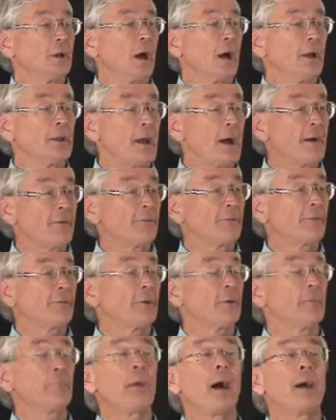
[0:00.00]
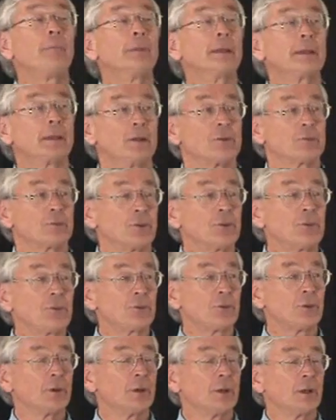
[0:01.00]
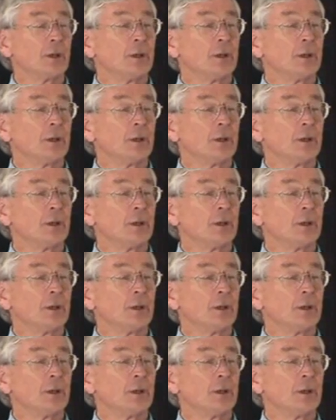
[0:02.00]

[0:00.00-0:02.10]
enough public interest,